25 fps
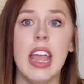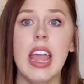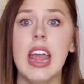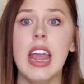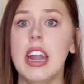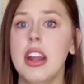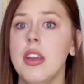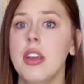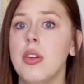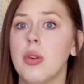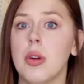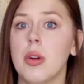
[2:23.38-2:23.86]

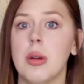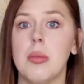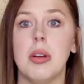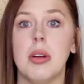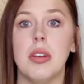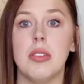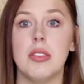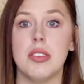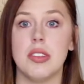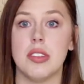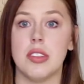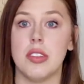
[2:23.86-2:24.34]
any
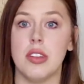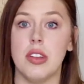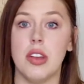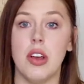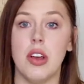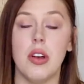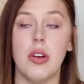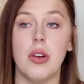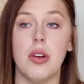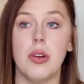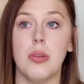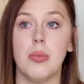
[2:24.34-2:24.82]
hormones,
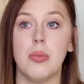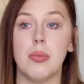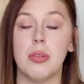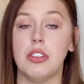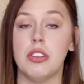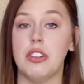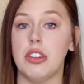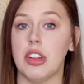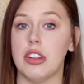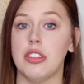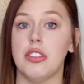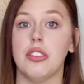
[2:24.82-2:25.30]
no
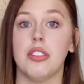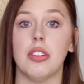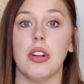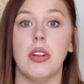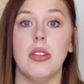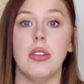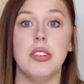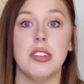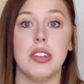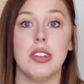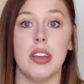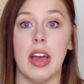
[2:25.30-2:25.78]

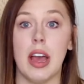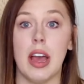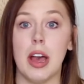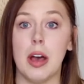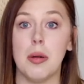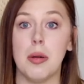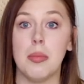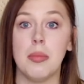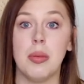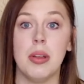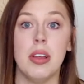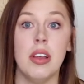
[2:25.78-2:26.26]
progesterone to
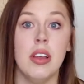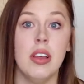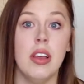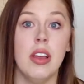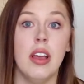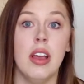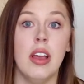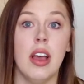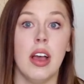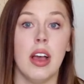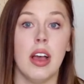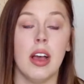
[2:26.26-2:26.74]
help
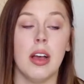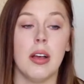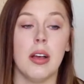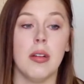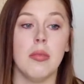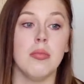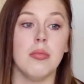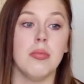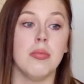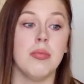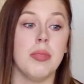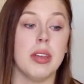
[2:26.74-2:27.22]

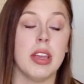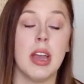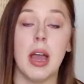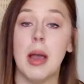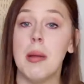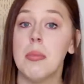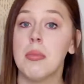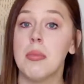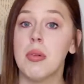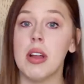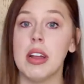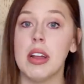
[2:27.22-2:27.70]
um,
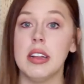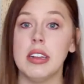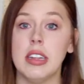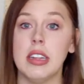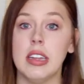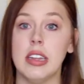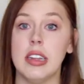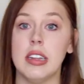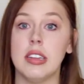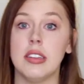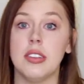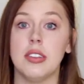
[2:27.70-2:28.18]
become
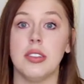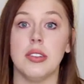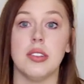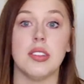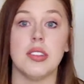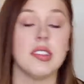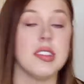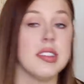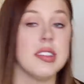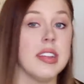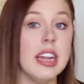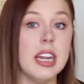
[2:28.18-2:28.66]
pregnant, to
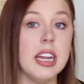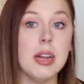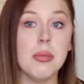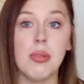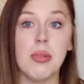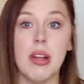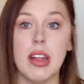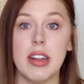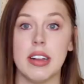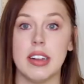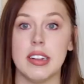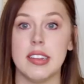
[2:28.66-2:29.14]
sustain a
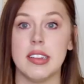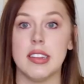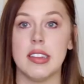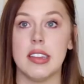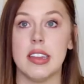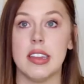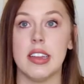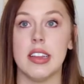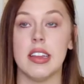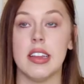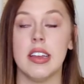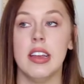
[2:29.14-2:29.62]

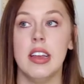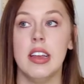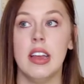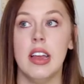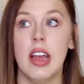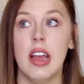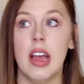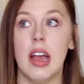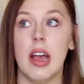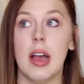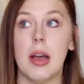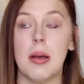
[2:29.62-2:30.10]
pregnancy,
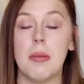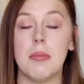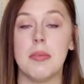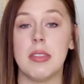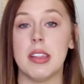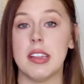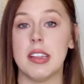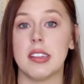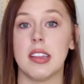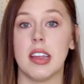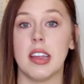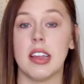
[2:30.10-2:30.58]
um,
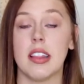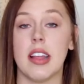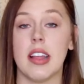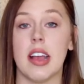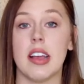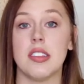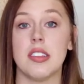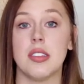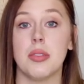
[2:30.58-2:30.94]
things like that.